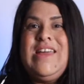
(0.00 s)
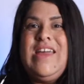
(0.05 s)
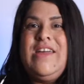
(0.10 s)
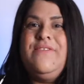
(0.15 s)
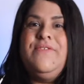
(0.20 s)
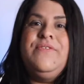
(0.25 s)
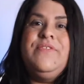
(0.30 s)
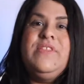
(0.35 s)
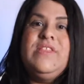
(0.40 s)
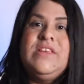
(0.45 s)

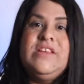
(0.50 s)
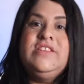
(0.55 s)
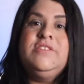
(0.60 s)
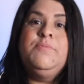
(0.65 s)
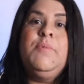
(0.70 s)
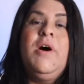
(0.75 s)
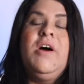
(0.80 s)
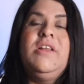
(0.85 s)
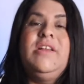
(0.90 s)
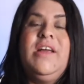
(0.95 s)
If
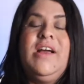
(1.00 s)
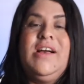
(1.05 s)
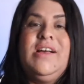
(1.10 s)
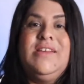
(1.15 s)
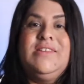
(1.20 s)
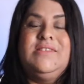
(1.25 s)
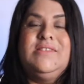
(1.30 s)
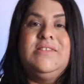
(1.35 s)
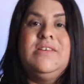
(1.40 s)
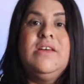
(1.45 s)
this
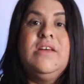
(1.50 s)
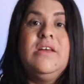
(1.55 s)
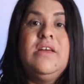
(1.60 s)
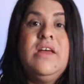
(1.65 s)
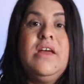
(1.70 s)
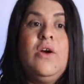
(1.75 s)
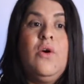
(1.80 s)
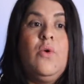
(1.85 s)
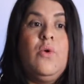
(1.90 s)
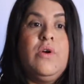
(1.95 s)
podcast
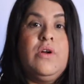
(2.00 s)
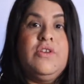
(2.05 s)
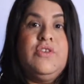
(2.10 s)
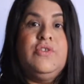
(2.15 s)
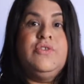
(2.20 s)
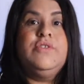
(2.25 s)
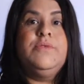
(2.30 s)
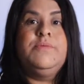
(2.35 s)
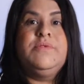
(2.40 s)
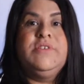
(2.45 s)
or
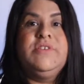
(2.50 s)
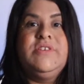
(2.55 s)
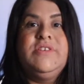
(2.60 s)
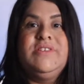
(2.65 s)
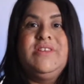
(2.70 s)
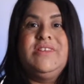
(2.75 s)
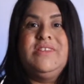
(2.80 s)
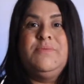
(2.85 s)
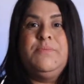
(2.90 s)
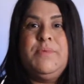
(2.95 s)
YouTube
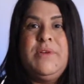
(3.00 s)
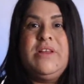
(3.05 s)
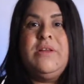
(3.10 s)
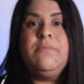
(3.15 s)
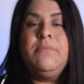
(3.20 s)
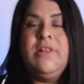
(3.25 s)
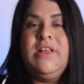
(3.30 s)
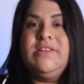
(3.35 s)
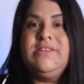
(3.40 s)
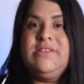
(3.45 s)
series has been
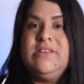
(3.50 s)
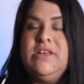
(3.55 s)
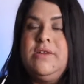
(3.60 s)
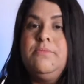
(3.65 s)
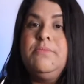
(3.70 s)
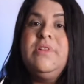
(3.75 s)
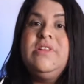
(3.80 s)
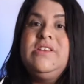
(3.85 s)
a blessing,